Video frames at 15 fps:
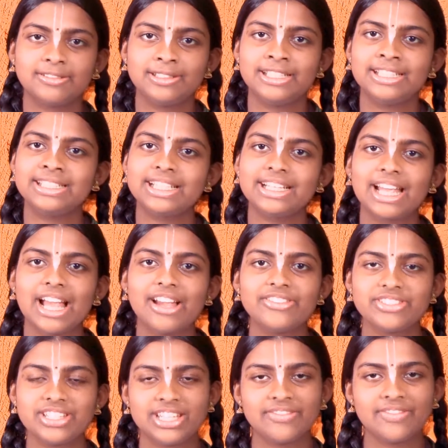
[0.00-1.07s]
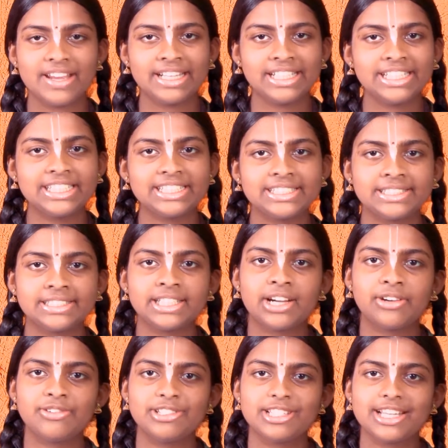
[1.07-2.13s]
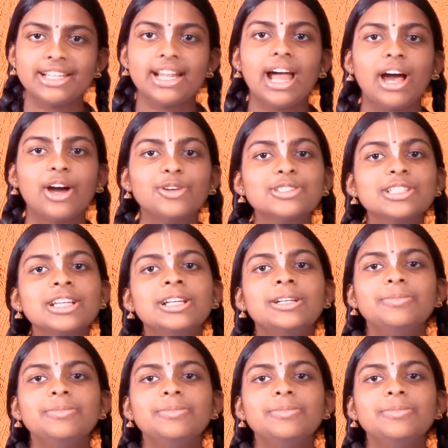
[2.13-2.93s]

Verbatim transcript: holding the calf she went uh, outside the house